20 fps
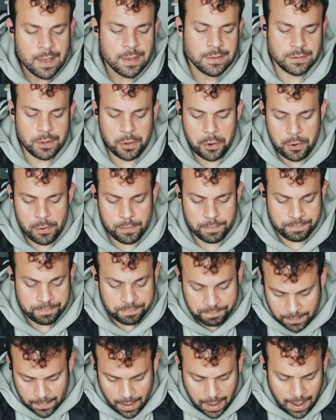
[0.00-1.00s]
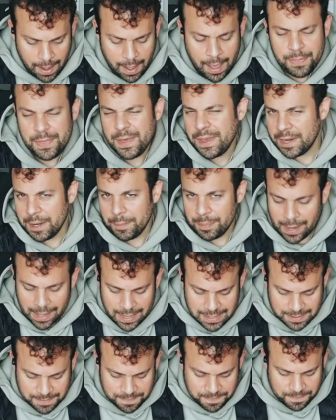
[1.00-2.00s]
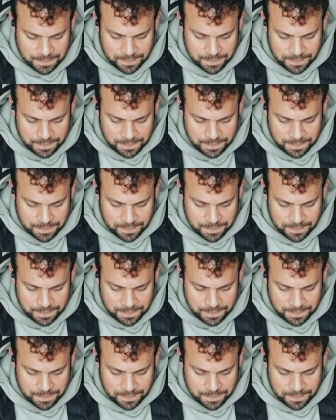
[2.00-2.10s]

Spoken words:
So I think it applies.